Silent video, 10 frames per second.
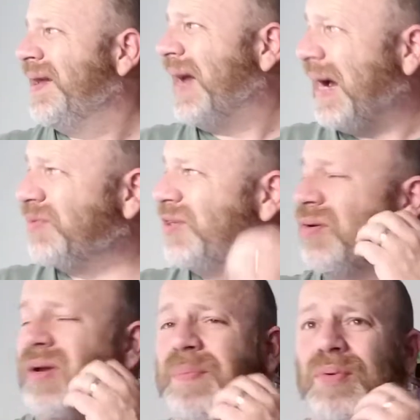
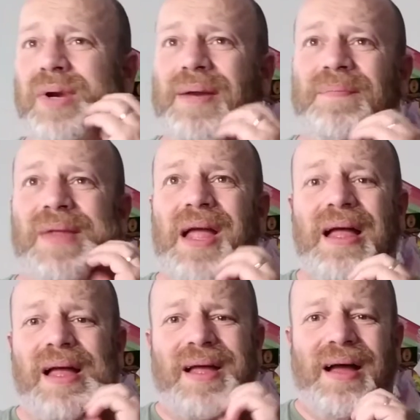absolutely boiling.
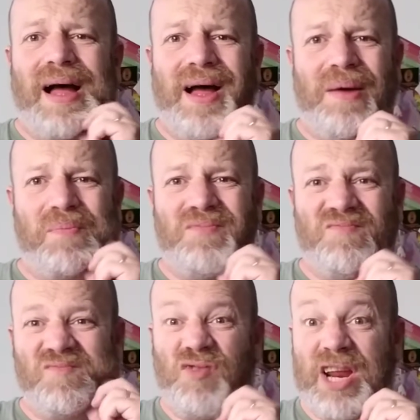Um,
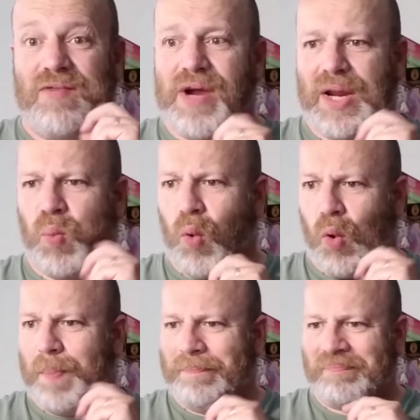really, really
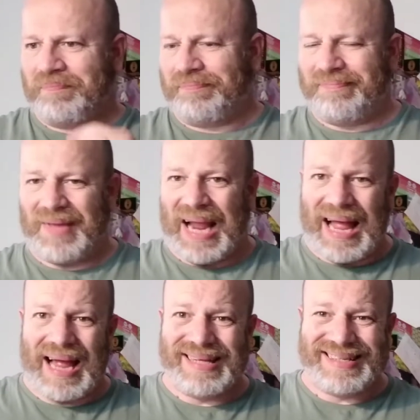warm,
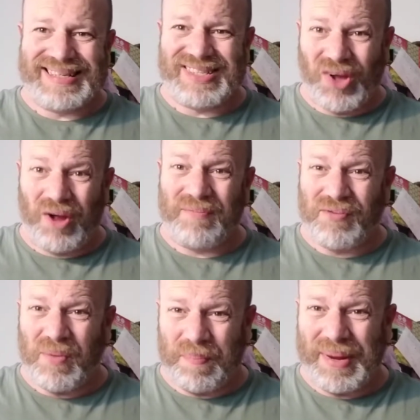and it's time for
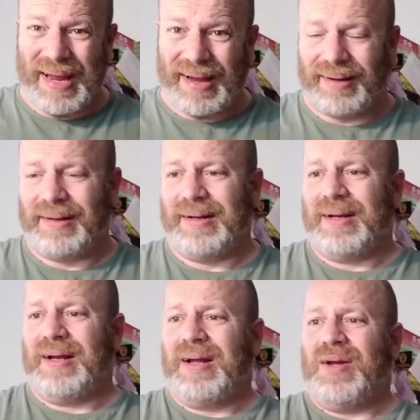a beer.
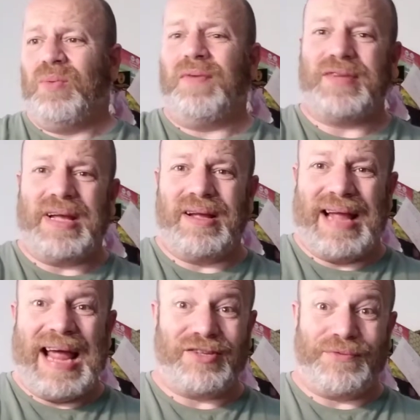Off to
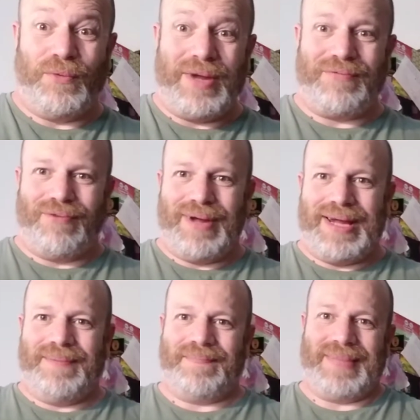
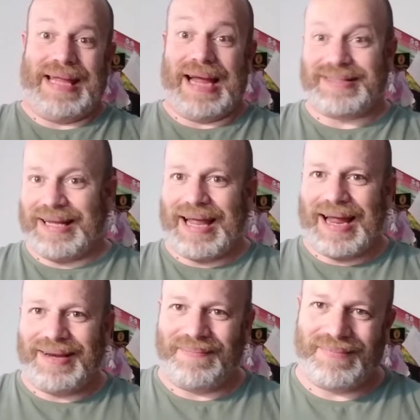S43 yet
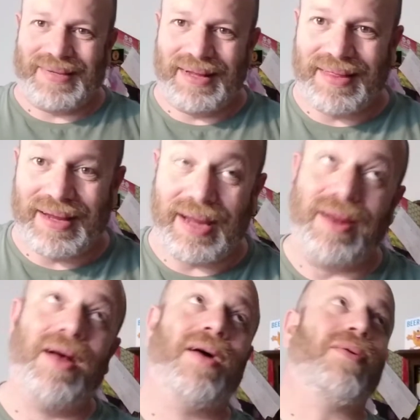again. You're thinking,
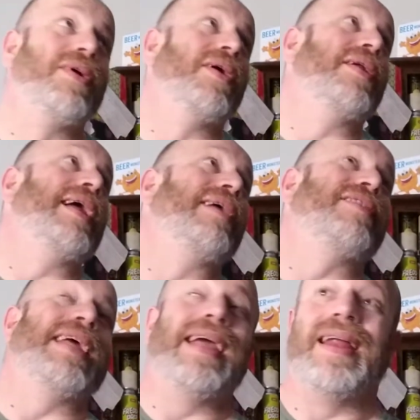oh god, they're
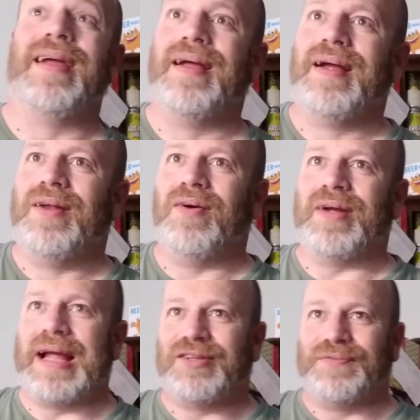thinking not
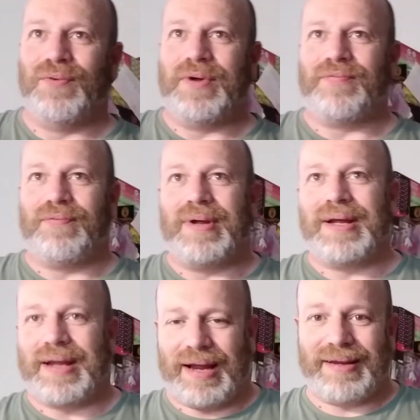S43
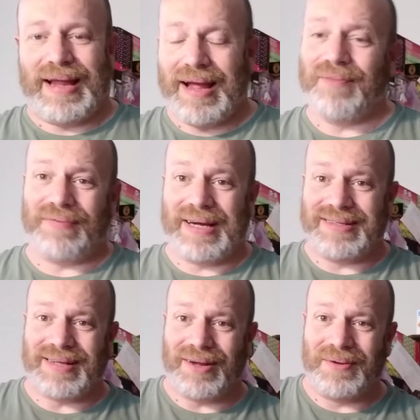again. Yeah, afraid
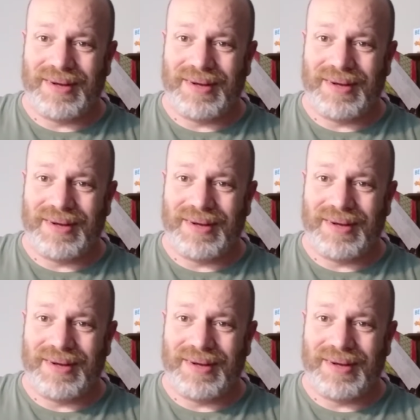so.